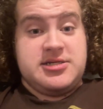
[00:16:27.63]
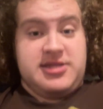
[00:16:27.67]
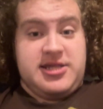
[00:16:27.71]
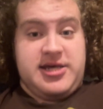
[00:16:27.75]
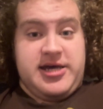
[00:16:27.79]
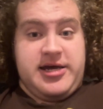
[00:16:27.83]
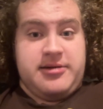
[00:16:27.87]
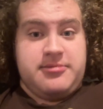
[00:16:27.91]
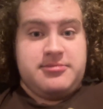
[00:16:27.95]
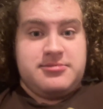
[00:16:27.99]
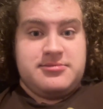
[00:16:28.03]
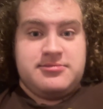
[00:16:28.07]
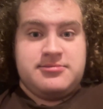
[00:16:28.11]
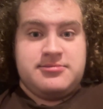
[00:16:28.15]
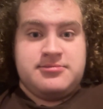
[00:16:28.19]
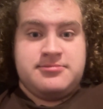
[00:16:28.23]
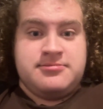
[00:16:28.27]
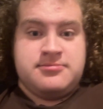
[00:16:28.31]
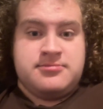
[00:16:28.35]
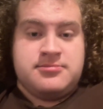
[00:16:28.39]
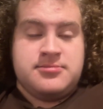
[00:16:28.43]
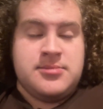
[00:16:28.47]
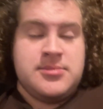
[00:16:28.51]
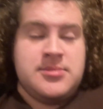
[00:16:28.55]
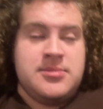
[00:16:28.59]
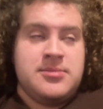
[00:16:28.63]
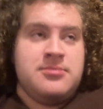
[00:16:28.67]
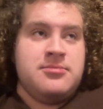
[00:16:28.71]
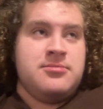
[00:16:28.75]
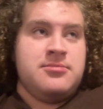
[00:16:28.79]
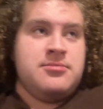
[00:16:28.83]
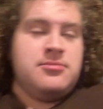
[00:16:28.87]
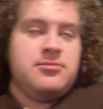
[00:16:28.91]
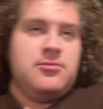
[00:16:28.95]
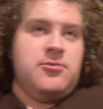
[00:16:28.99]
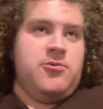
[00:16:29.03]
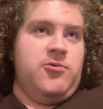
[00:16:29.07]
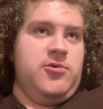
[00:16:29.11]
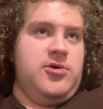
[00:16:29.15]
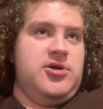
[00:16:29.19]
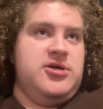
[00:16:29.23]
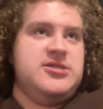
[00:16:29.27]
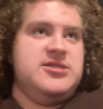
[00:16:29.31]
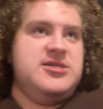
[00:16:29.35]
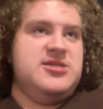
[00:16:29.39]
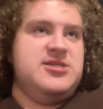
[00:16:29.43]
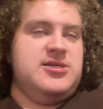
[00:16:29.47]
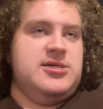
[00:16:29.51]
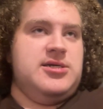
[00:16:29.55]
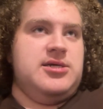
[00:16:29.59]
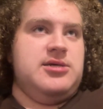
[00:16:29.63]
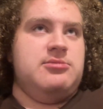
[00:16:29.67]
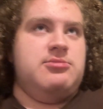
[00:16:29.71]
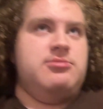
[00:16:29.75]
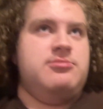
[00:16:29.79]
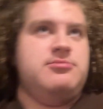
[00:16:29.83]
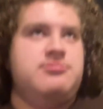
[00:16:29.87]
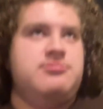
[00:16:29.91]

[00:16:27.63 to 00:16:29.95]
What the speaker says: that we could see,